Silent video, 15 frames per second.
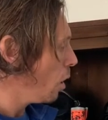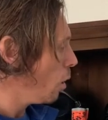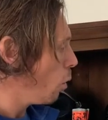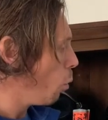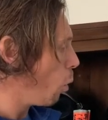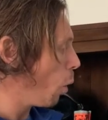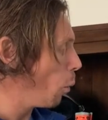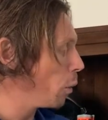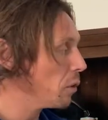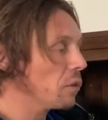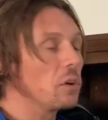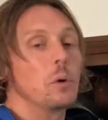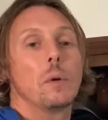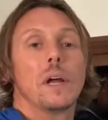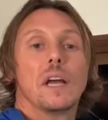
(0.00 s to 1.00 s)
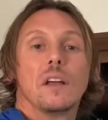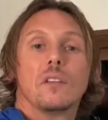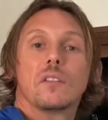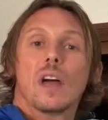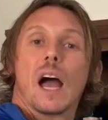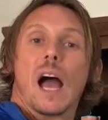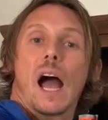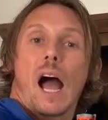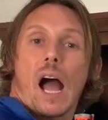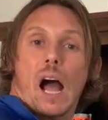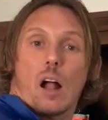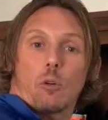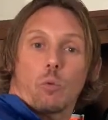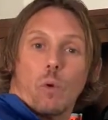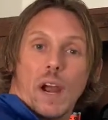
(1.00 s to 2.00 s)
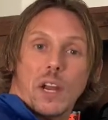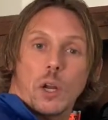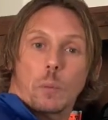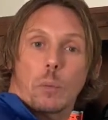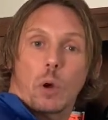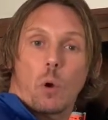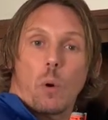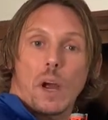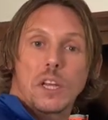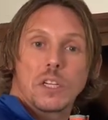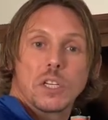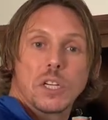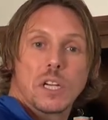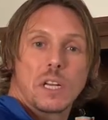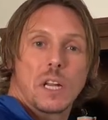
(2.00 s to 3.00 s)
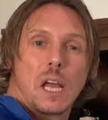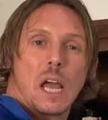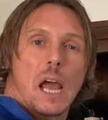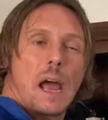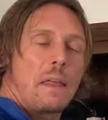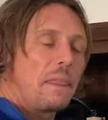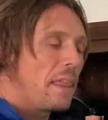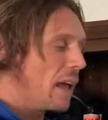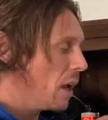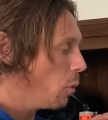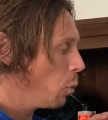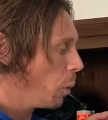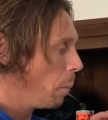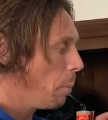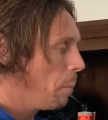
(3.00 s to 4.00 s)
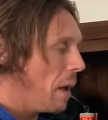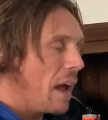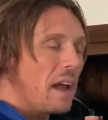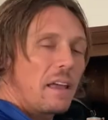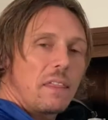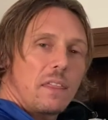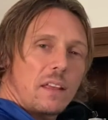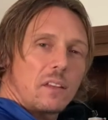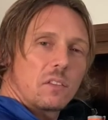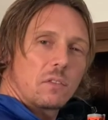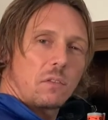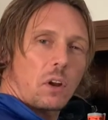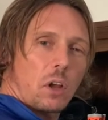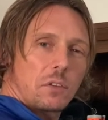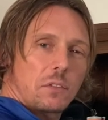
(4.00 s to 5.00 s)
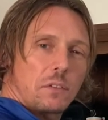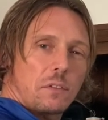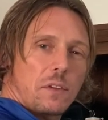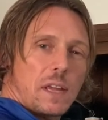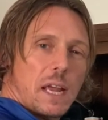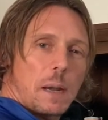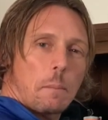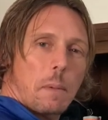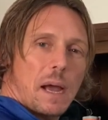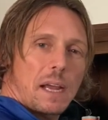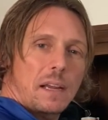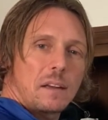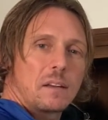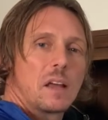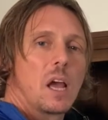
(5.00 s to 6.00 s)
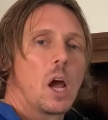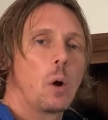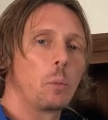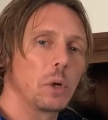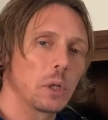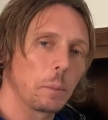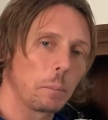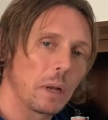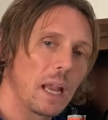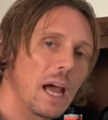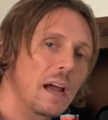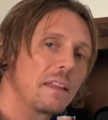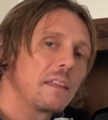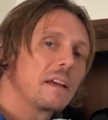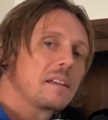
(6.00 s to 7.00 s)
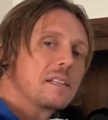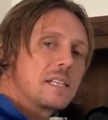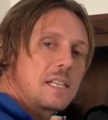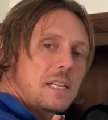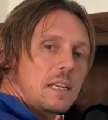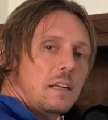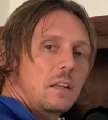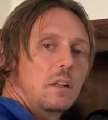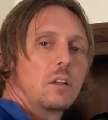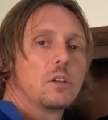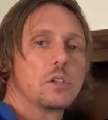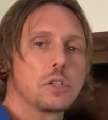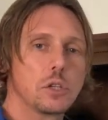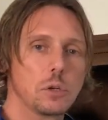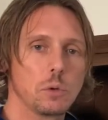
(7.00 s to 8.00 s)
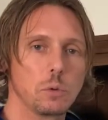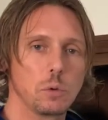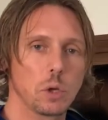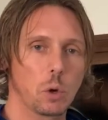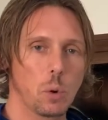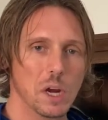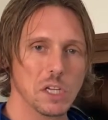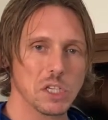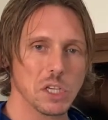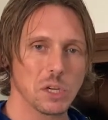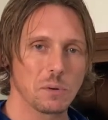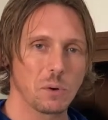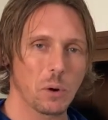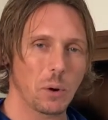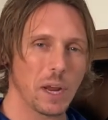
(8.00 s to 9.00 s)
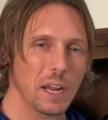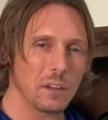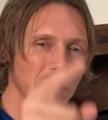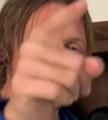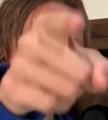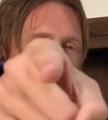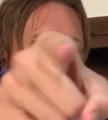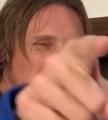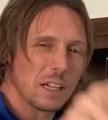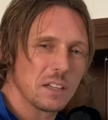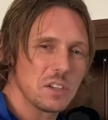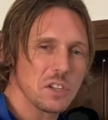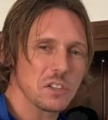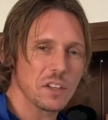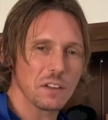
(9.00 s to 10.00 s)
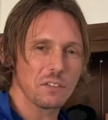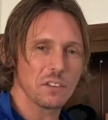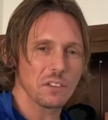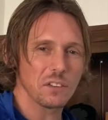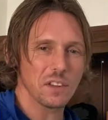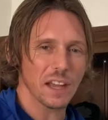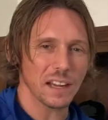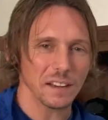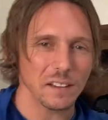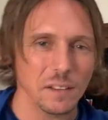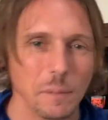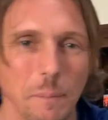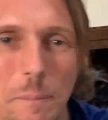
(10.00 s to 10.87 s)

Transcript: what we'll do is I'll write up a question and then we'll bear this philosophy in mind and we'll apply that detail to the question. Okay, so just give us a second.